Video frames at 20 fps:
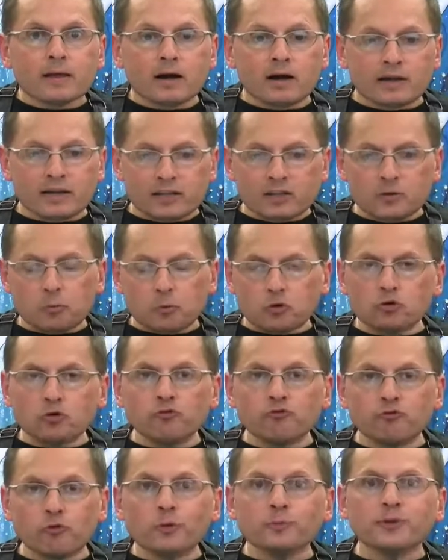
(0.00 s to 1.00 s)
in the pearl
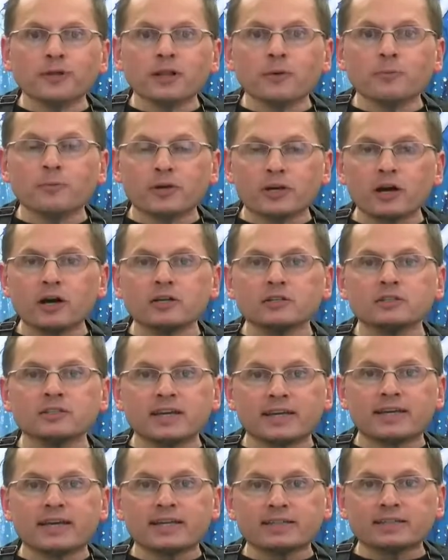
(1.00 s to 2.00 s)
formula because
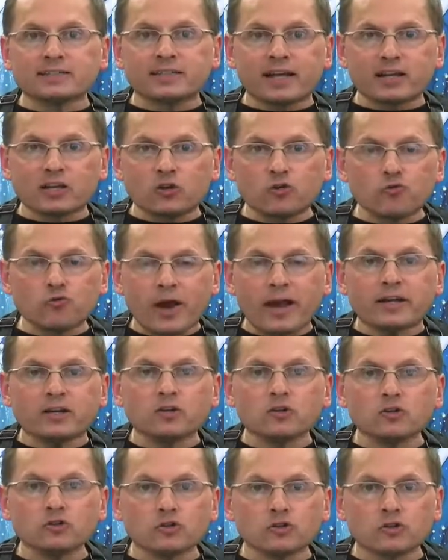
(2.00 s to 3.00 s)
it gets that
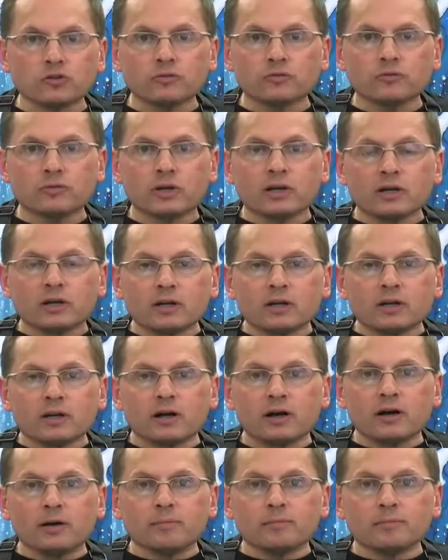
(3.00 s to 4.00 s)
granular
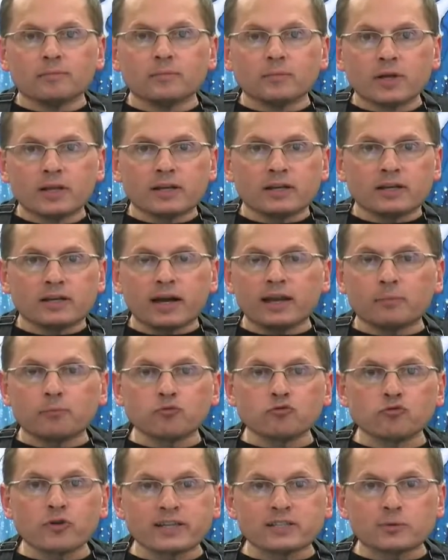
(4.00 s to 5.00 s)
and kind of
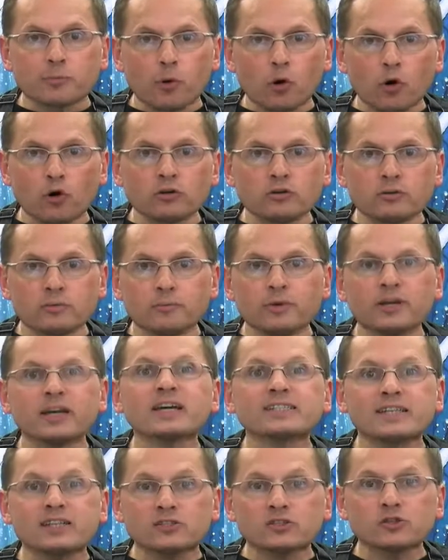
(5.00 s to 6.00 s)
breaks apart
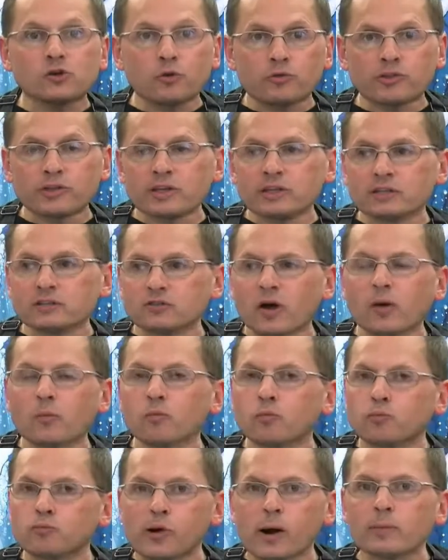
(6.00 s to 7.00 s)
because it's so thin. So I
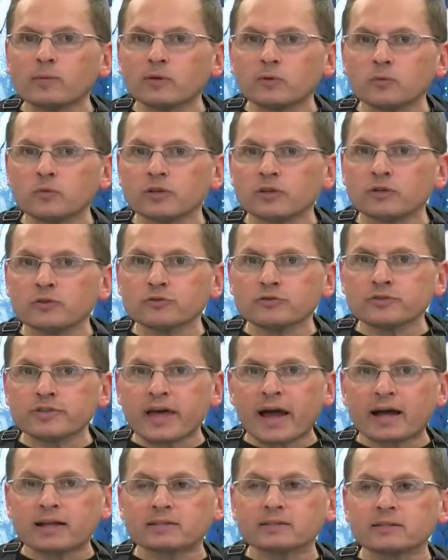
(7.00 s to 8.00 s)
probably wouldn't use
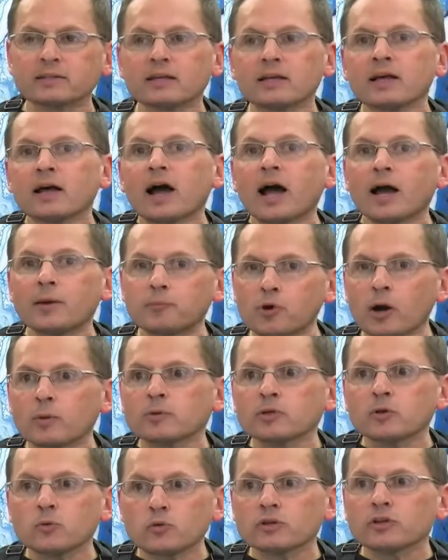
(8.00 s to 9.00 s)
that. I
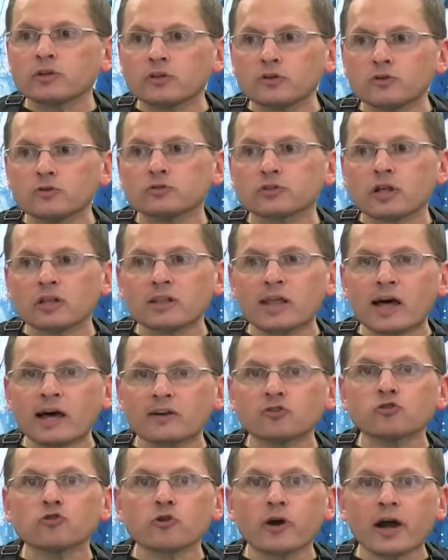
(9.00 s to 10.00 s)
probably wouldn't use a lot
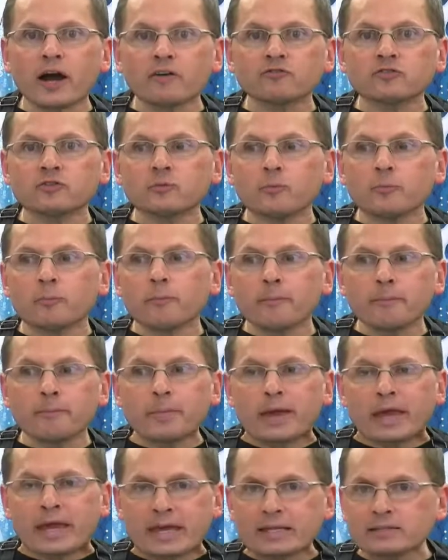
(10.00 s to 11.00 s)
of craft
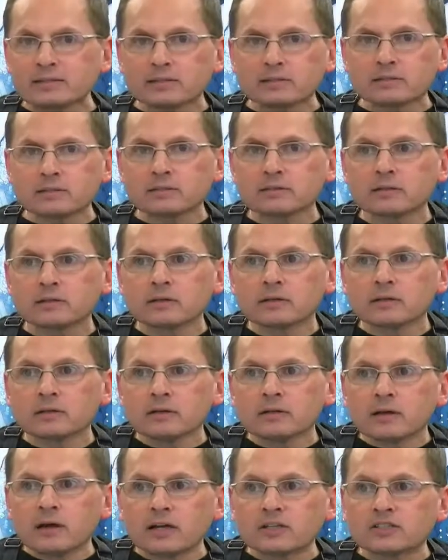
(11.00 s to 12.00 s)
paints
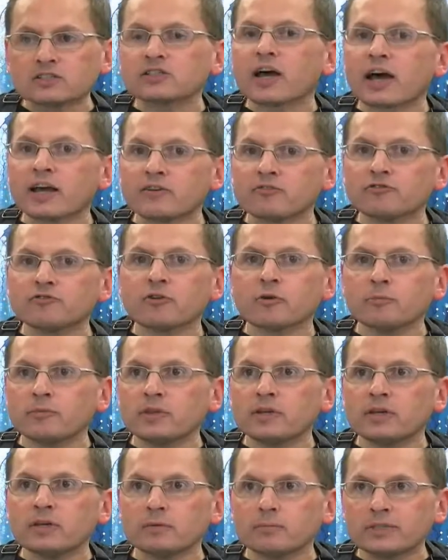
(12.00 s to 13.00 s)
aside from
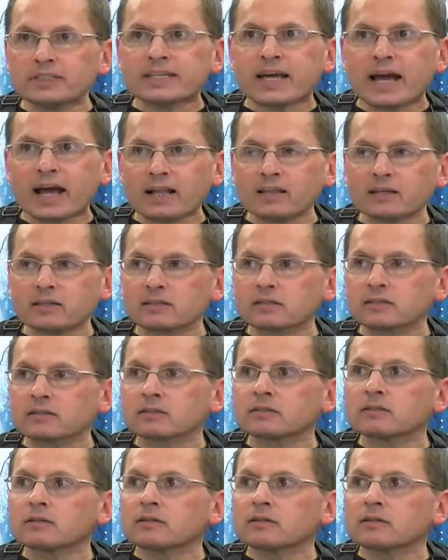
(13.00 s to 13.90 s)
the metallics.